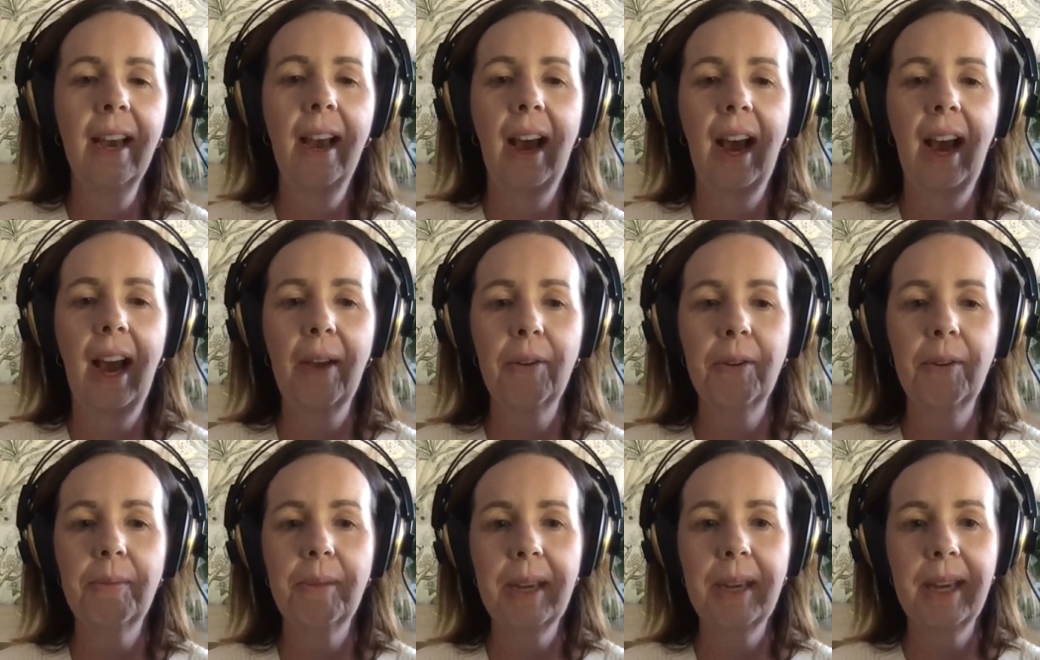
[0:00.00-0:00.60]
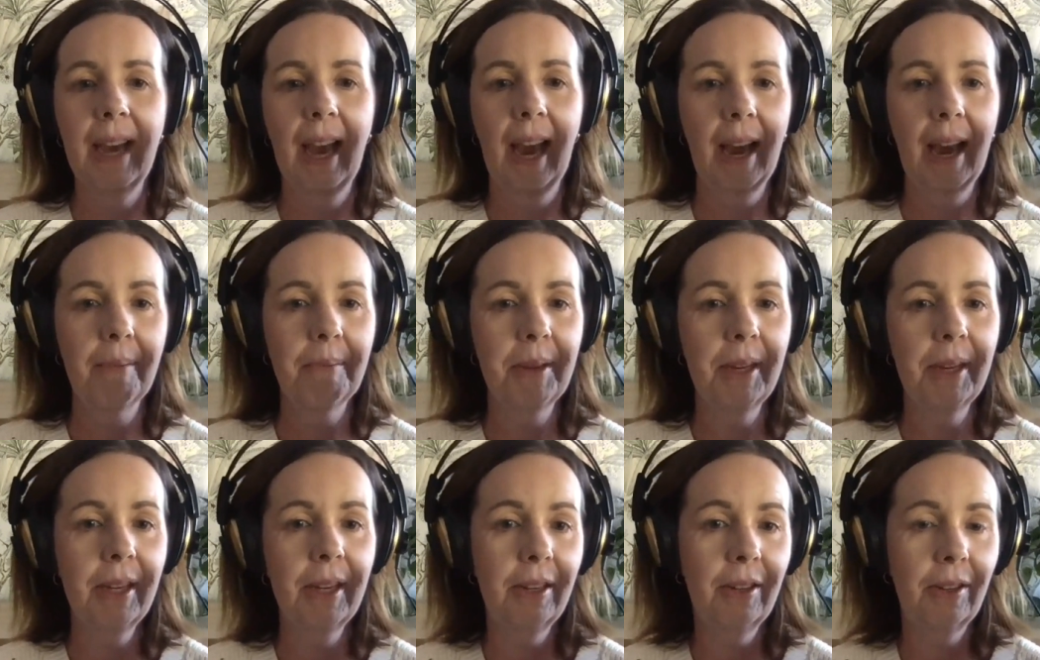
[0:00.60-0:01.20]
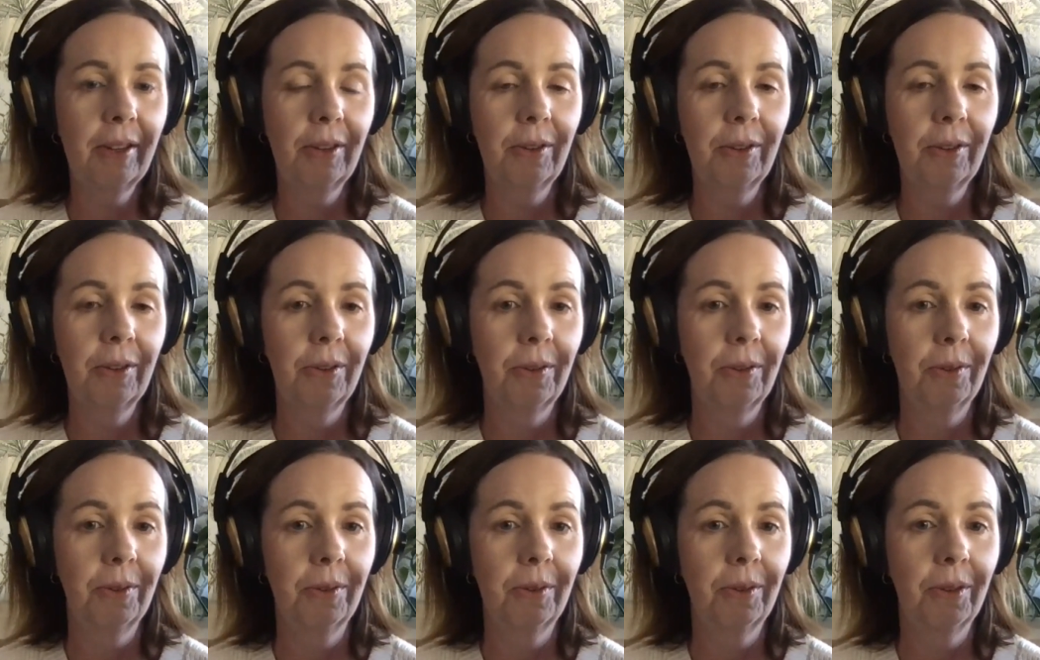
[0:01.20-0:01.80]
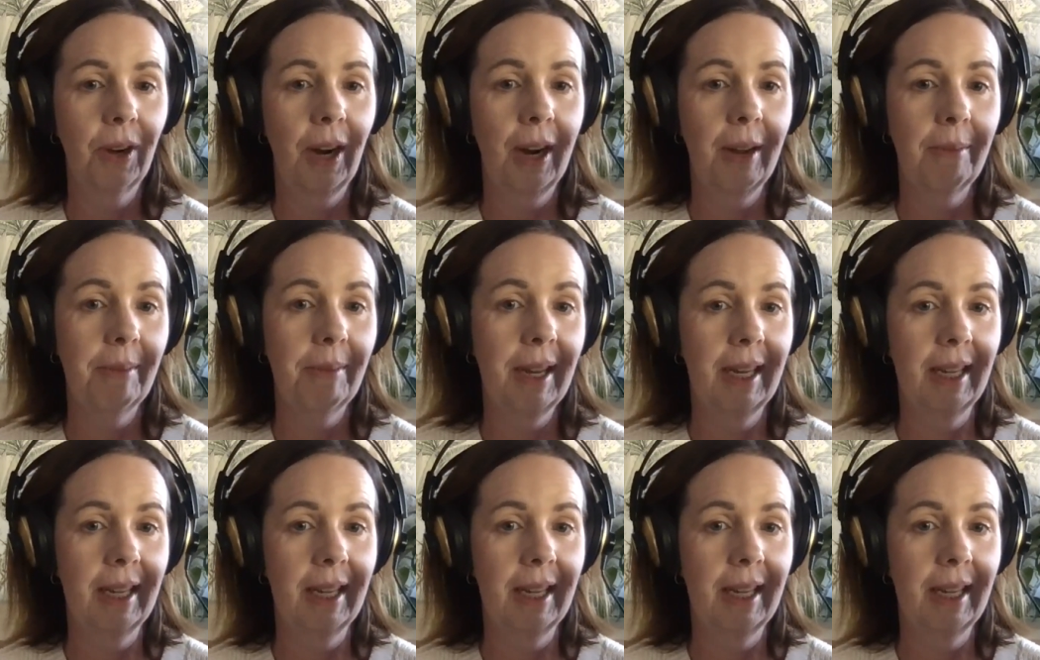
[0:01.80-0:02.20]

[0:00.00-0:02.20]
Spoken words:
I would be happy to try and make a